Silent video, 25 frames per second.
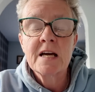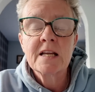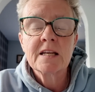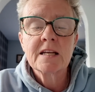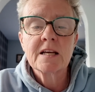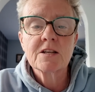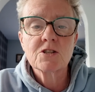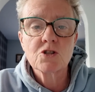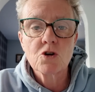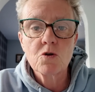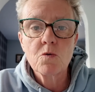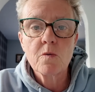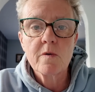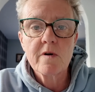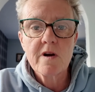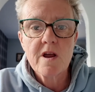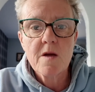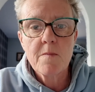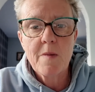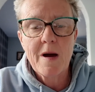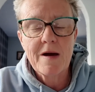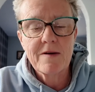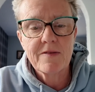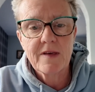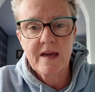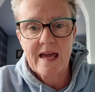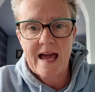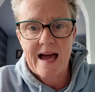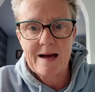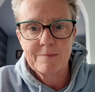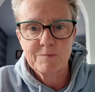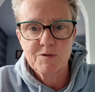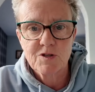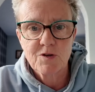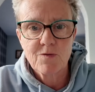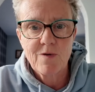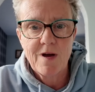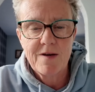Now don't worry about the
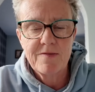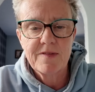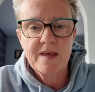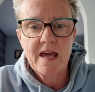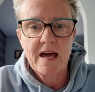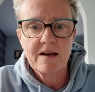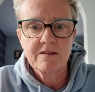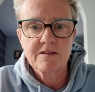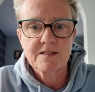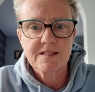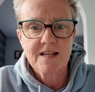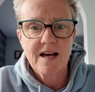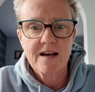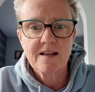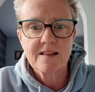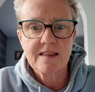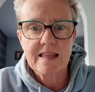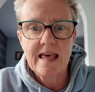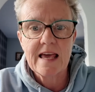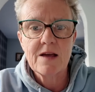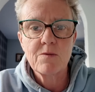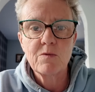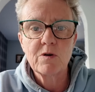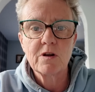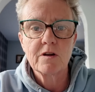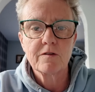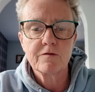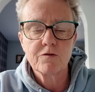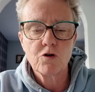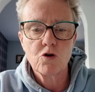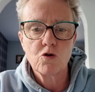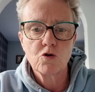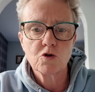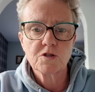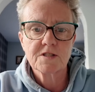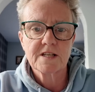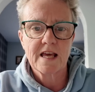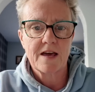gaps around the outside, they will of
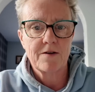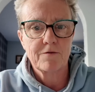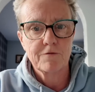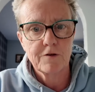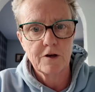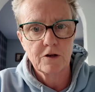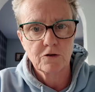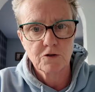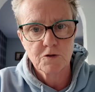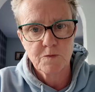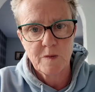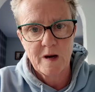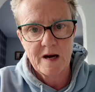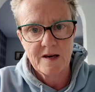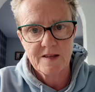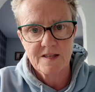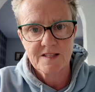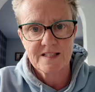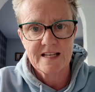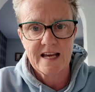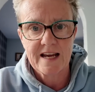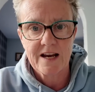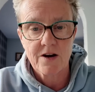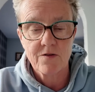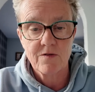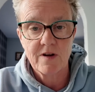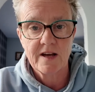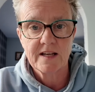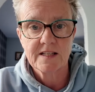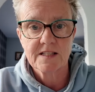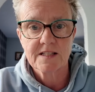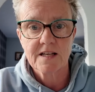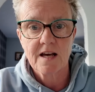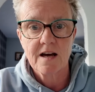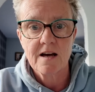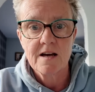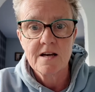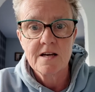course get filled by the
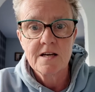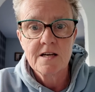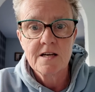decorator,